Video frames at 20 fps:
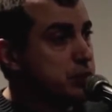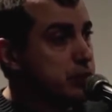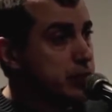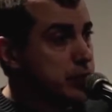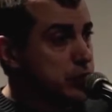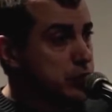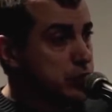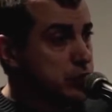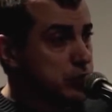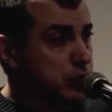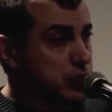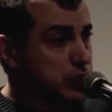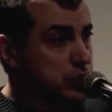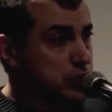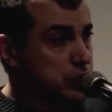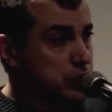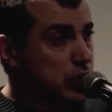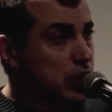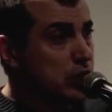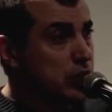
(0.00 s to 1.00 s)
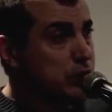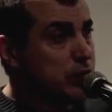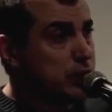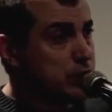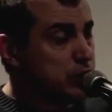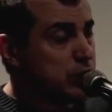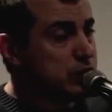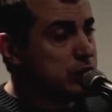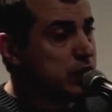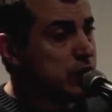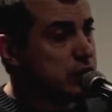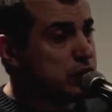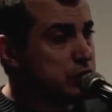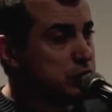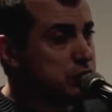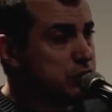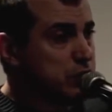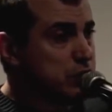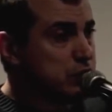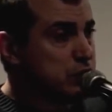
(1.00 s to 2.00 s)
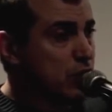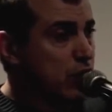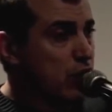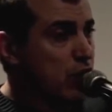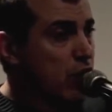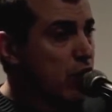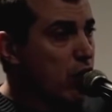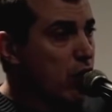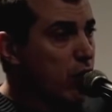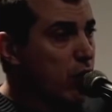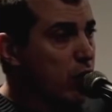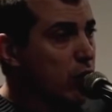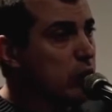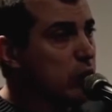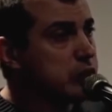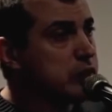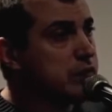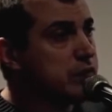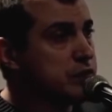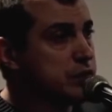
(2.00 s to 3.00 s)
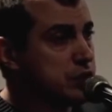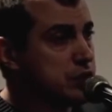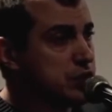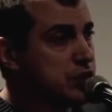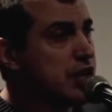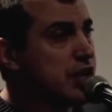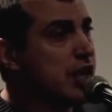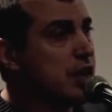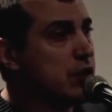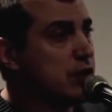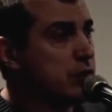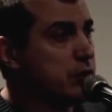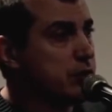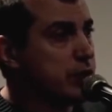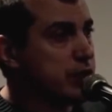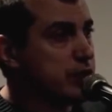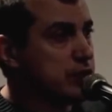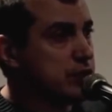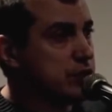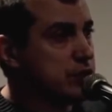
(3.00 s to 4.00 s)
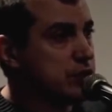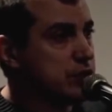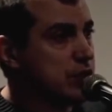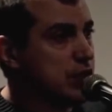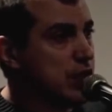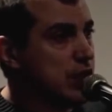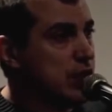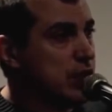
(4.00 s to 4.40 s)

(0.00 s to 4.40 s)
but you can talk about transaction fees on a whole different scale because